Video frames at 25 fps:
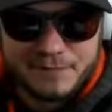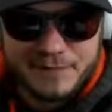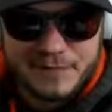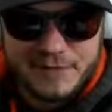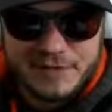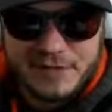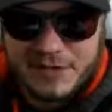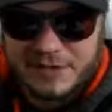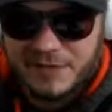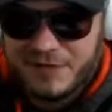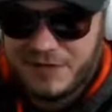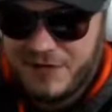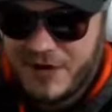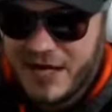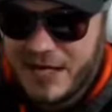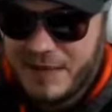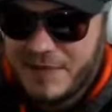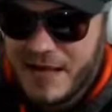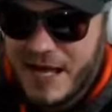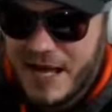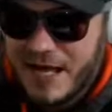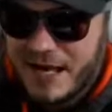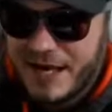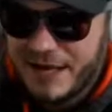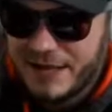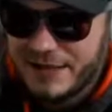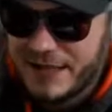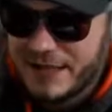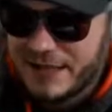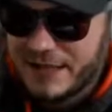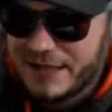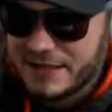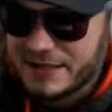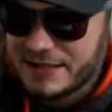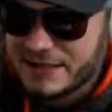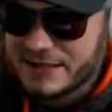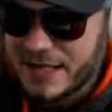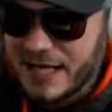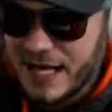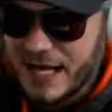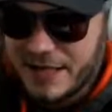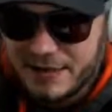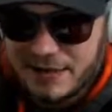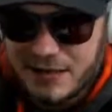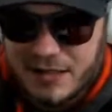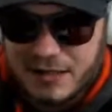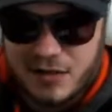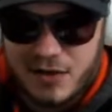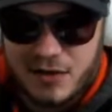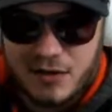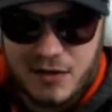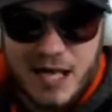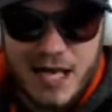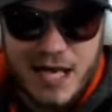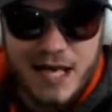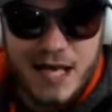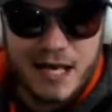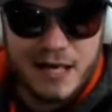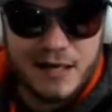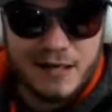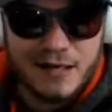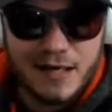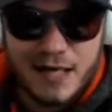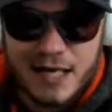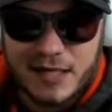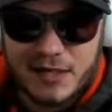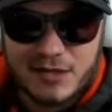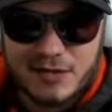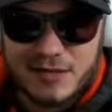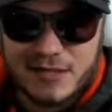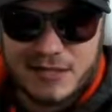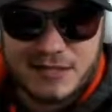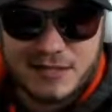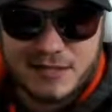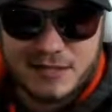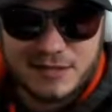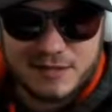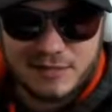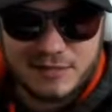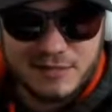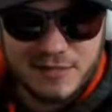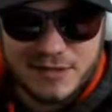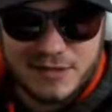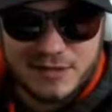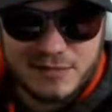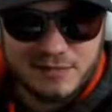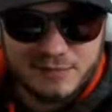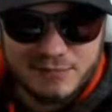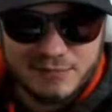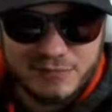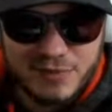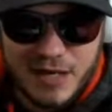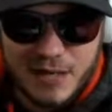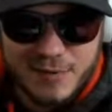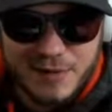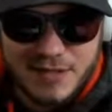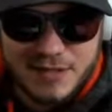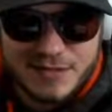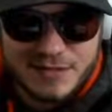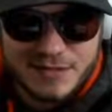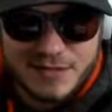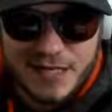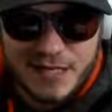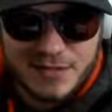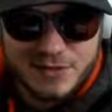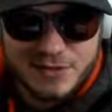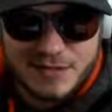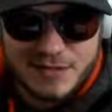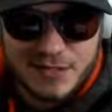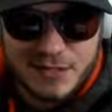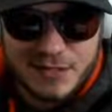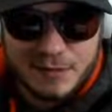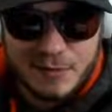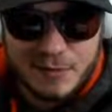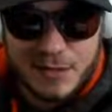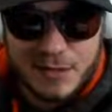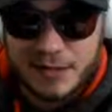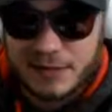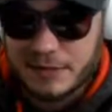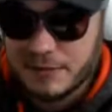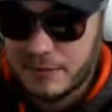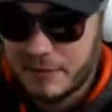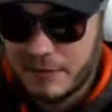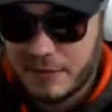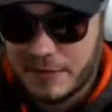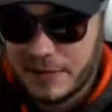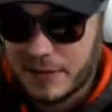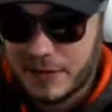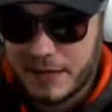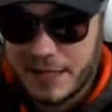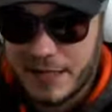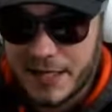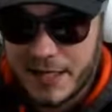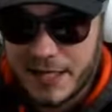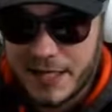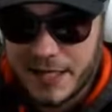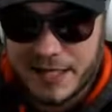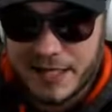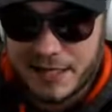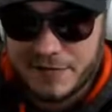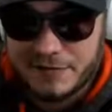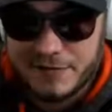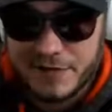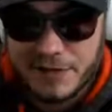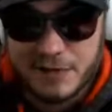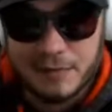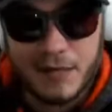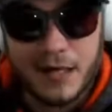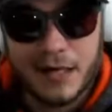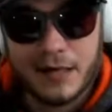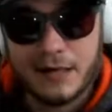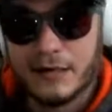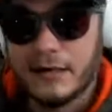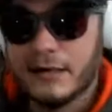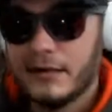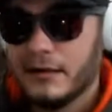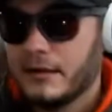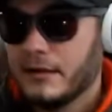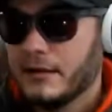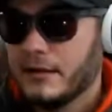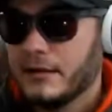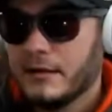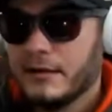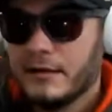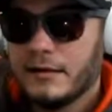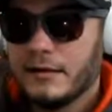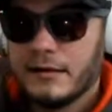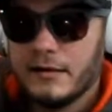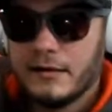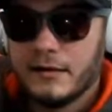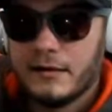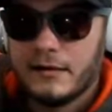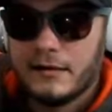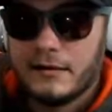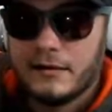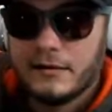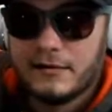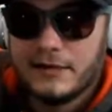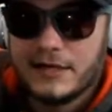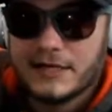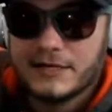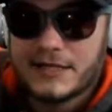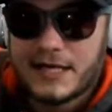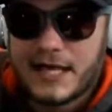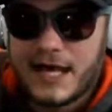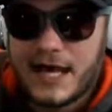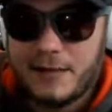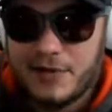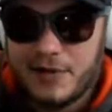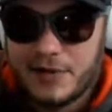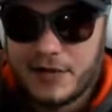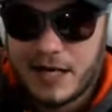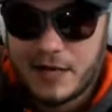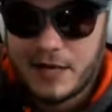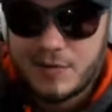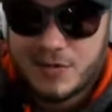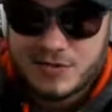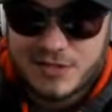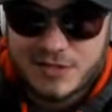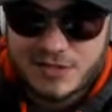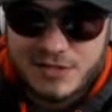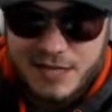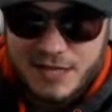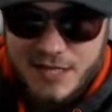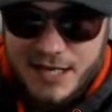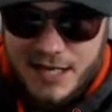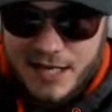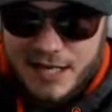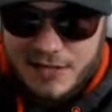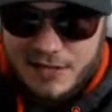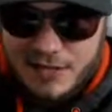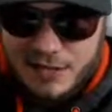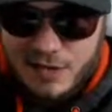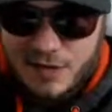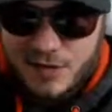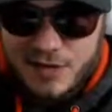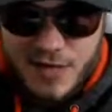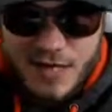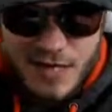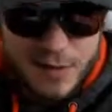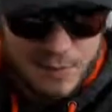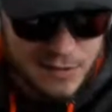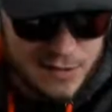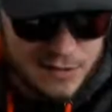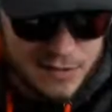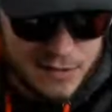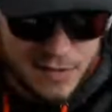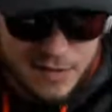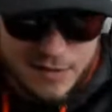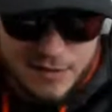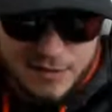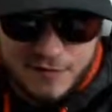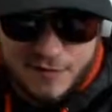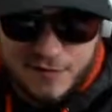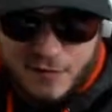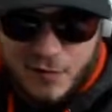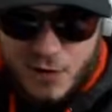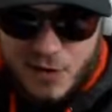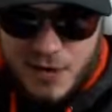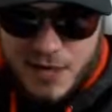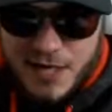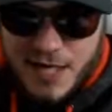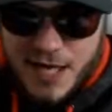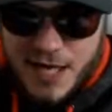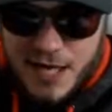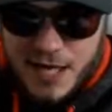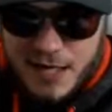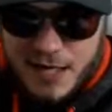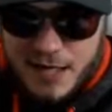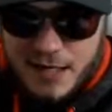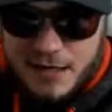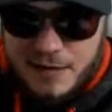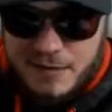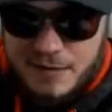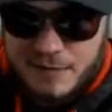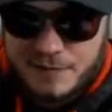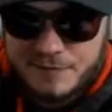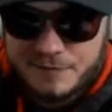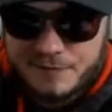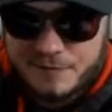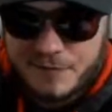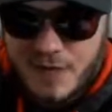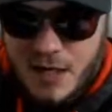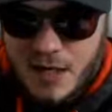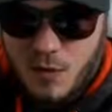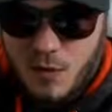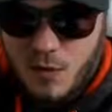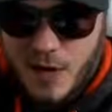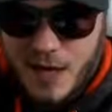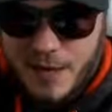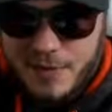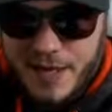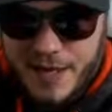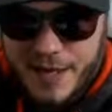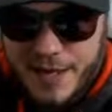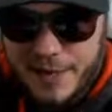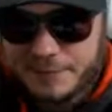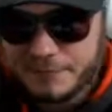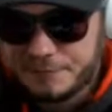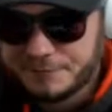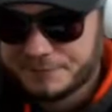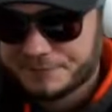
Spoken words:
So the feedback I need is, I know this is probably doesn't interest anybody, but again, I need feedback. This camera that I'm using today is a new camera. It's a 4K webcam.